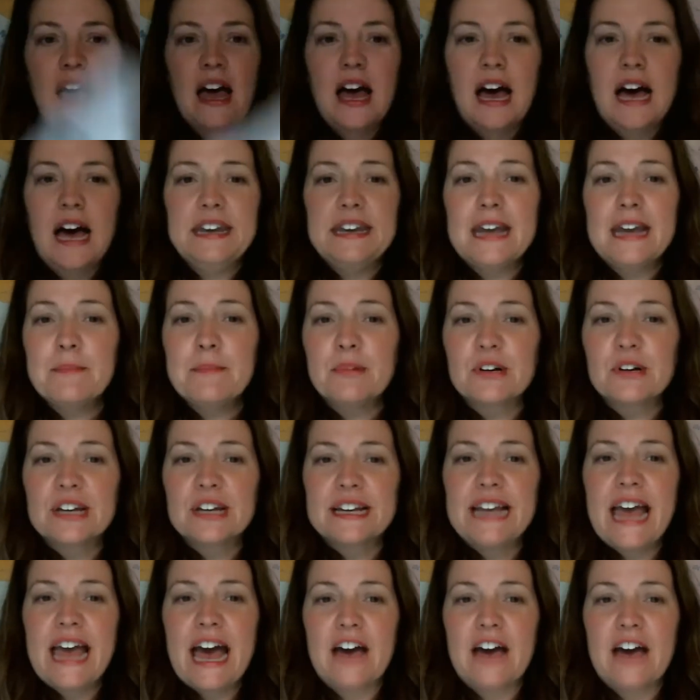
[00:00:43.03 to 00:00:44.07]
A number can
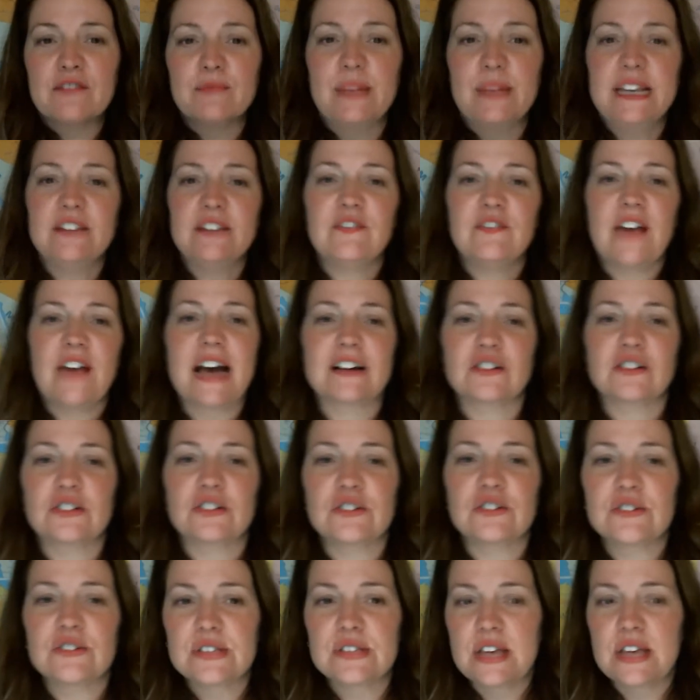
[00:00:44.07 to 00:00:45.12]
have many
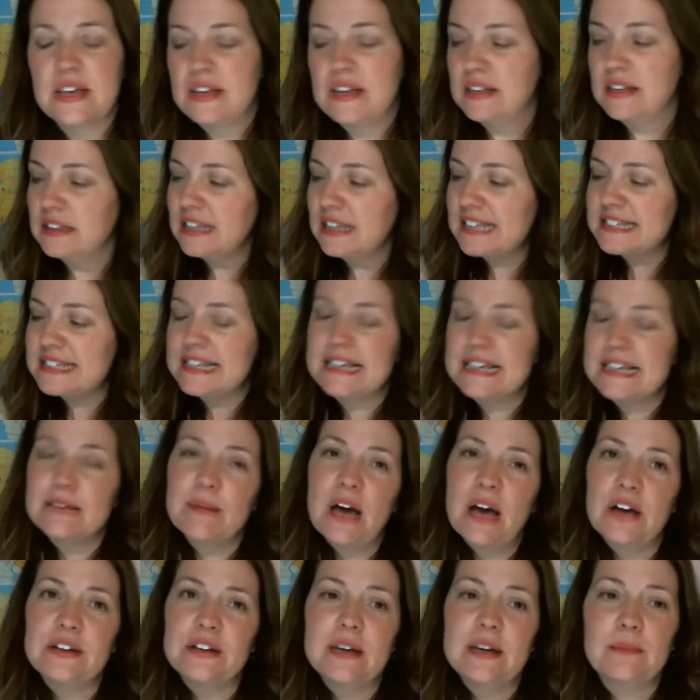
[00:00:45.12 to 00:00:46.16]
factors. Let's think
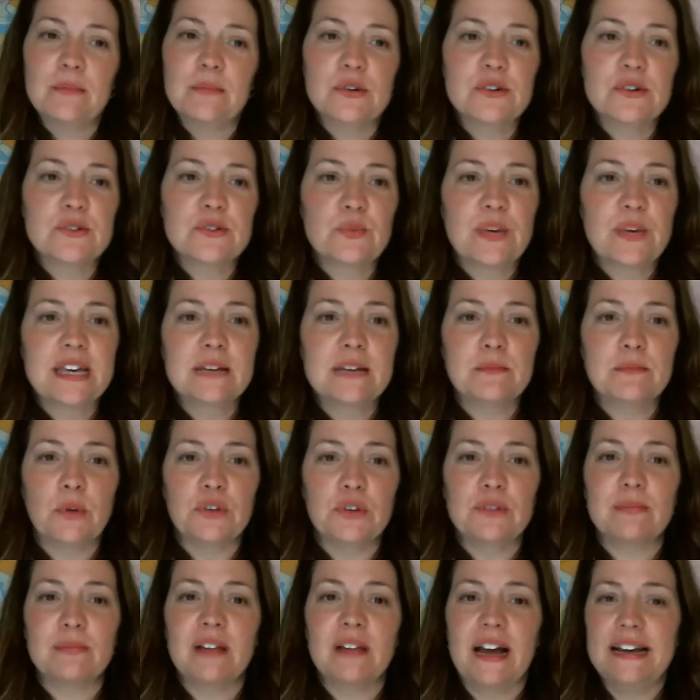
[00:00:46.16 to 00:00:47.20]
about numbers we can
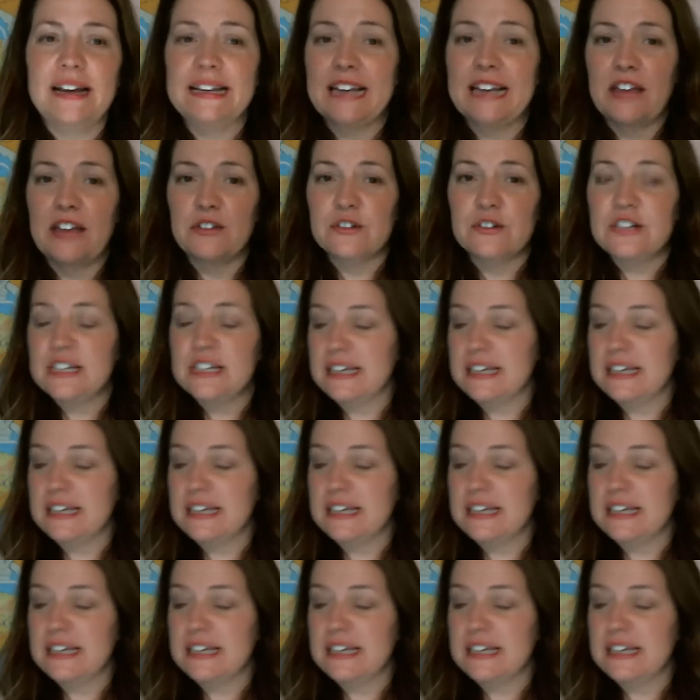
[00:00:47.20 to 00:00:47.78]
multiply together to